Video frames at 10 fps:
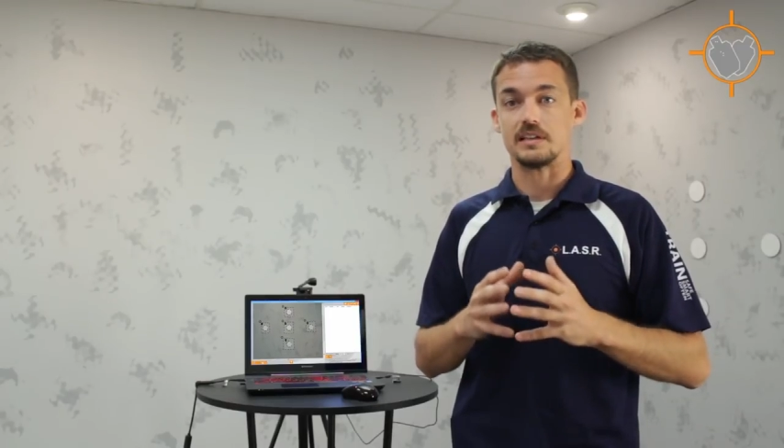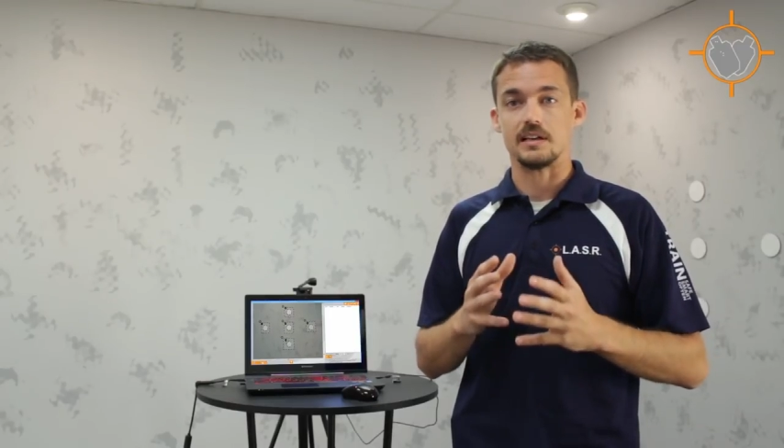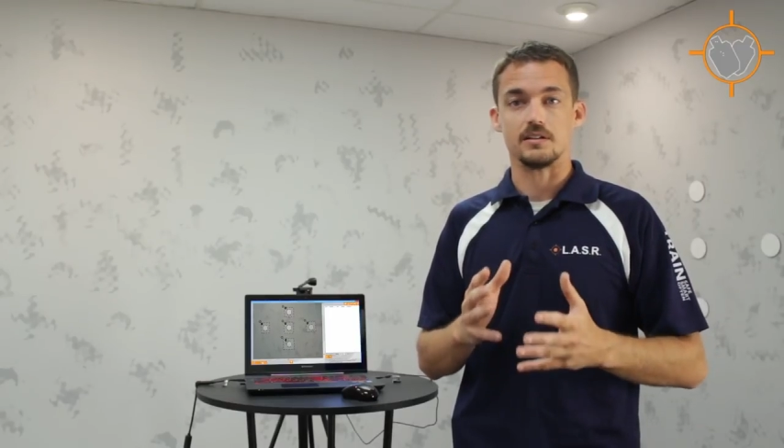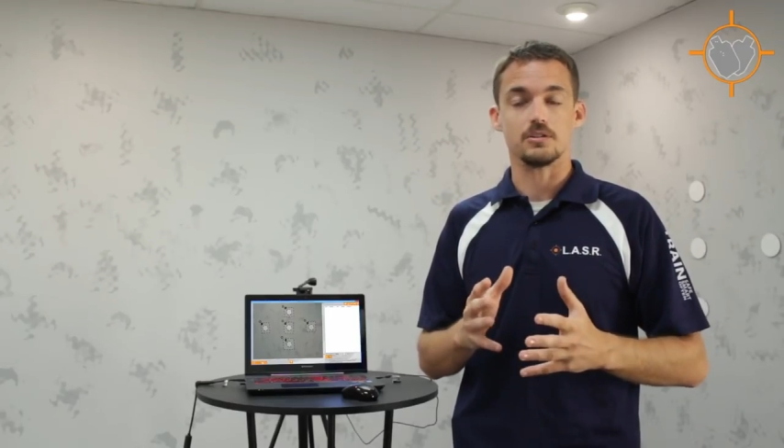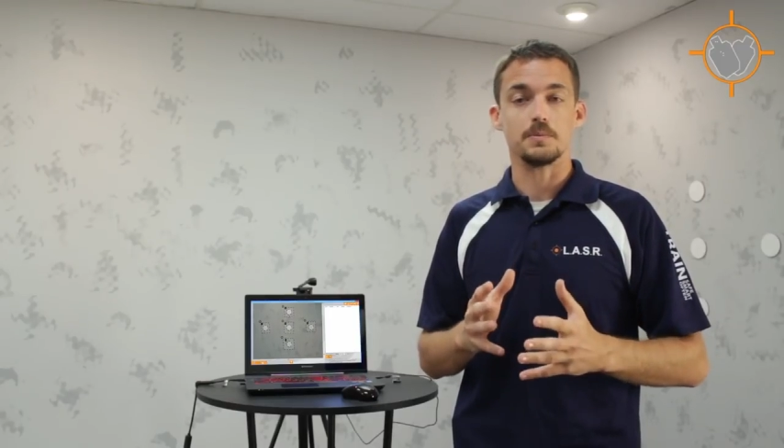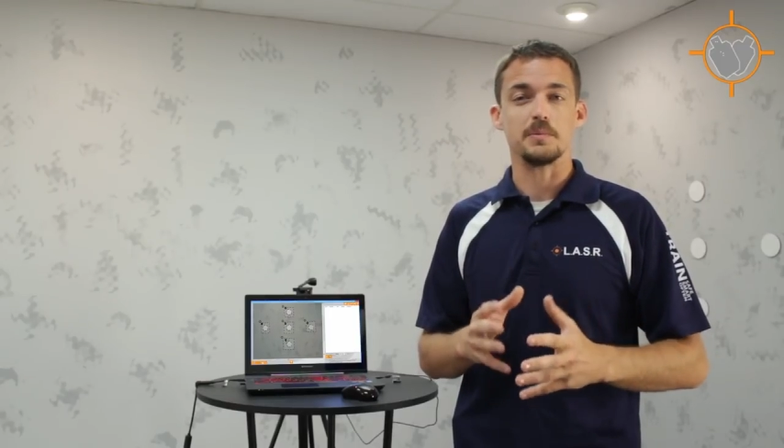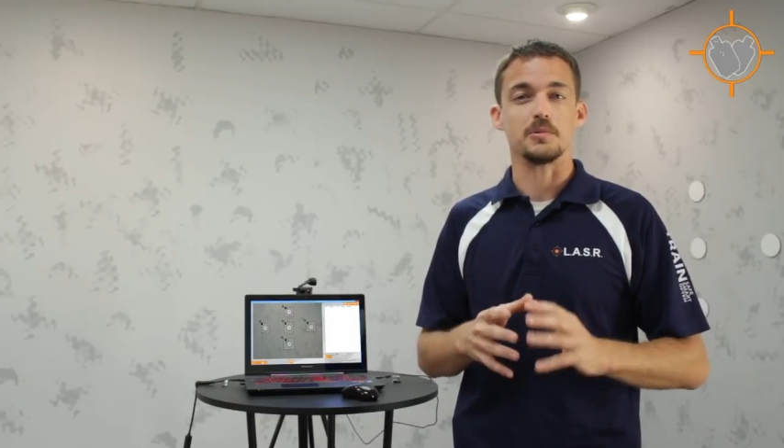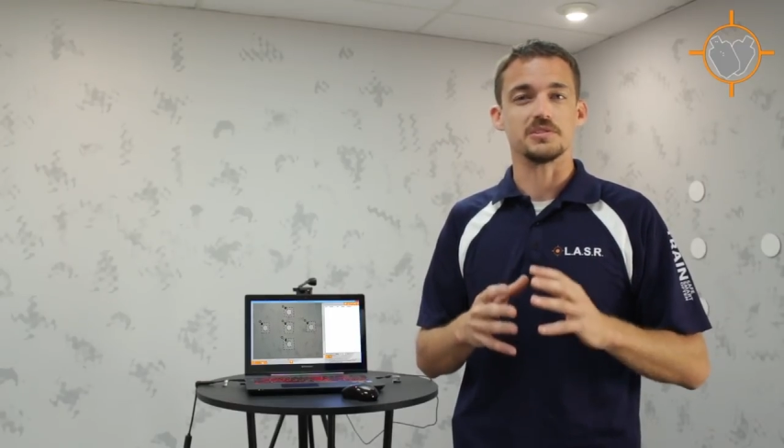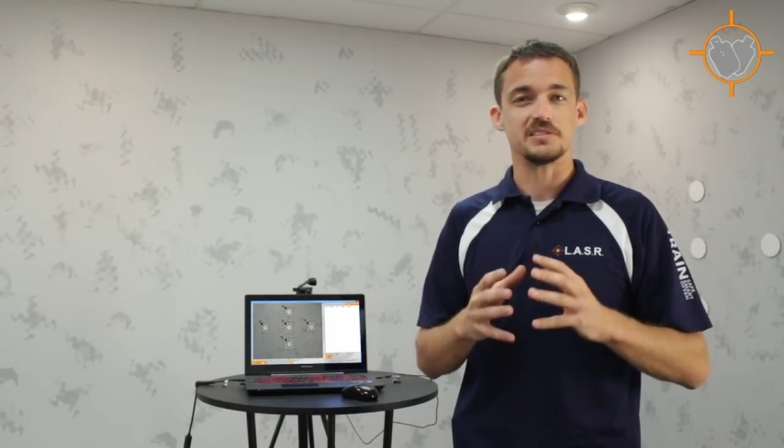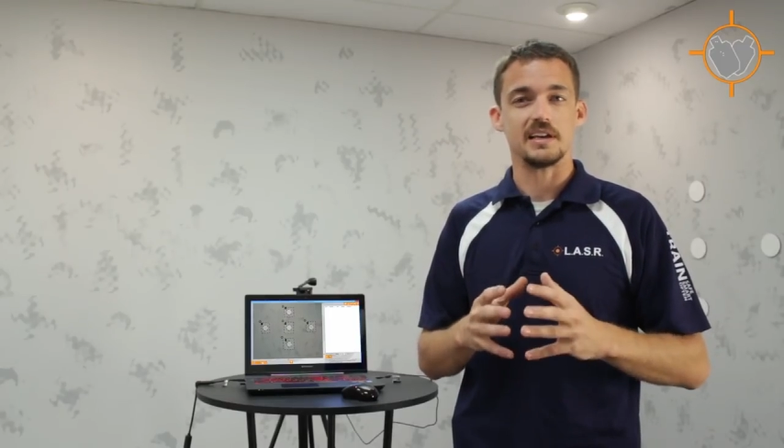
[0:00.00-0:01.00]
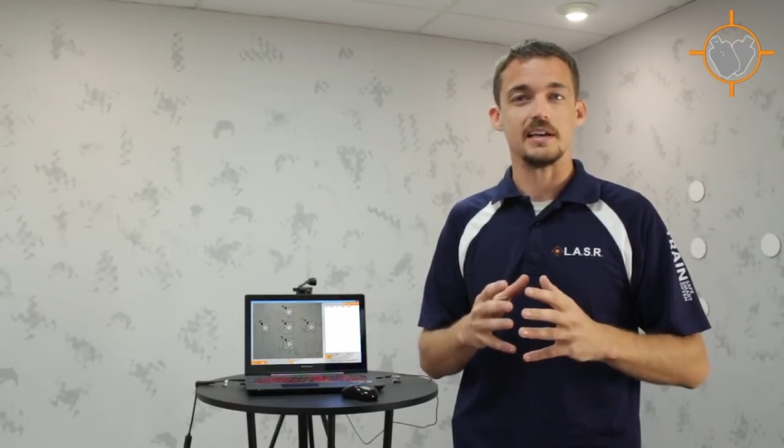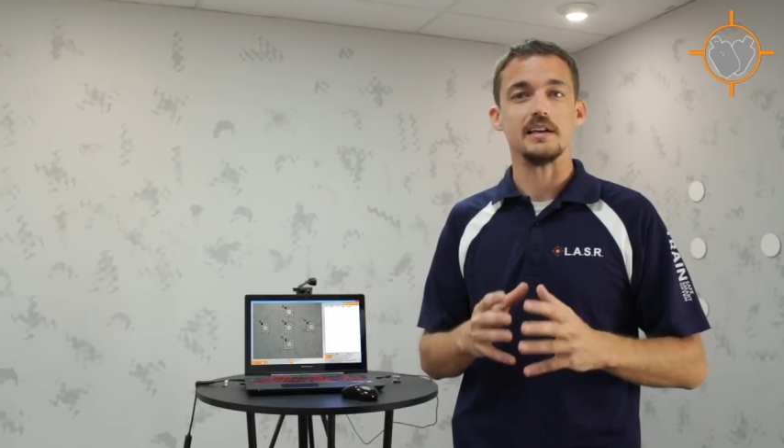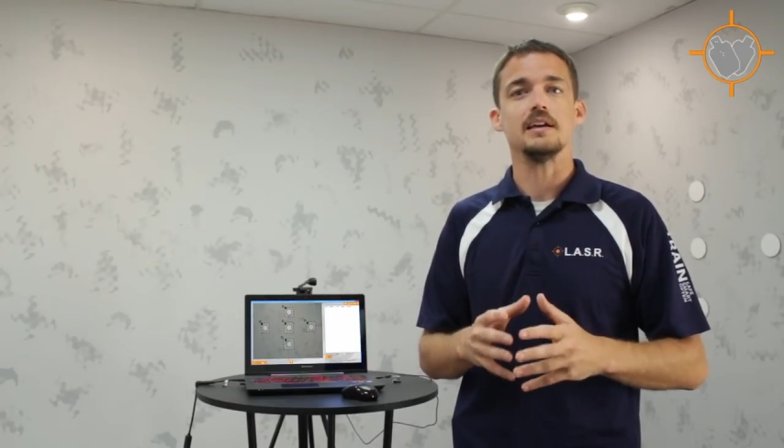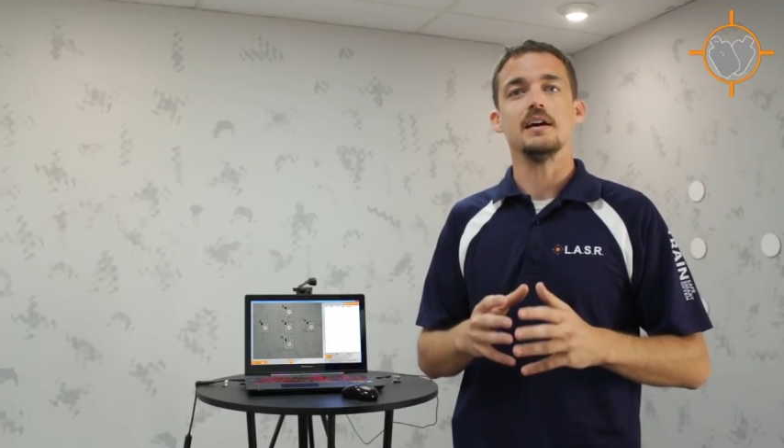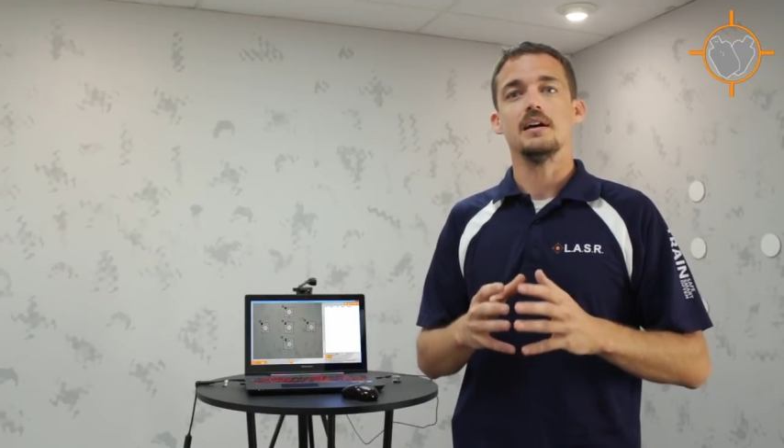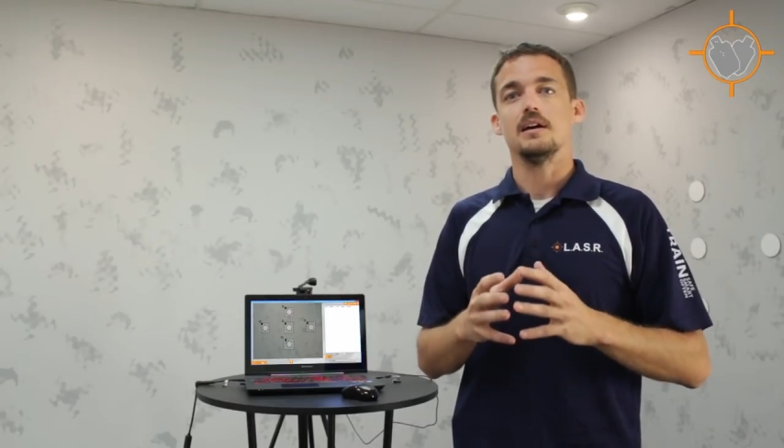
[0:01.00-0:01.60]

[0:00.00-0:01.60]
and other people say